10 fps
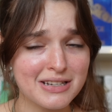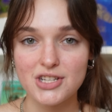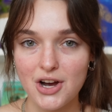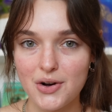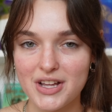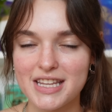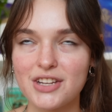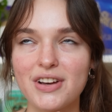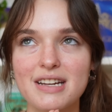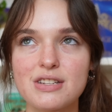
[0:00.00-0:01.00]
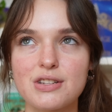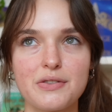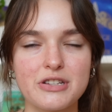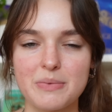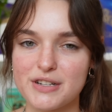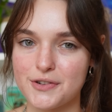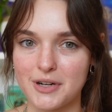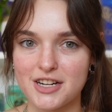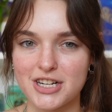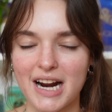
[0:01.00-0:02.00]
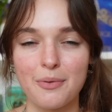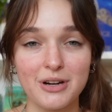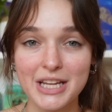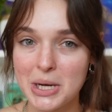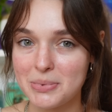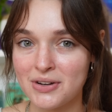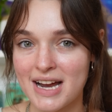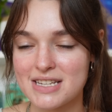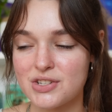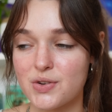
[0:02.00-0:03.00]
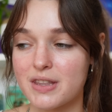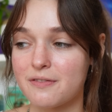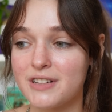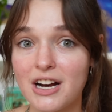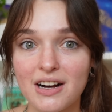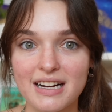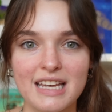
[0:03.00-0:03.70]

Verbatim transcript: So thank you guys so, so much for watching. I really hope you guys enjoyed the vlog.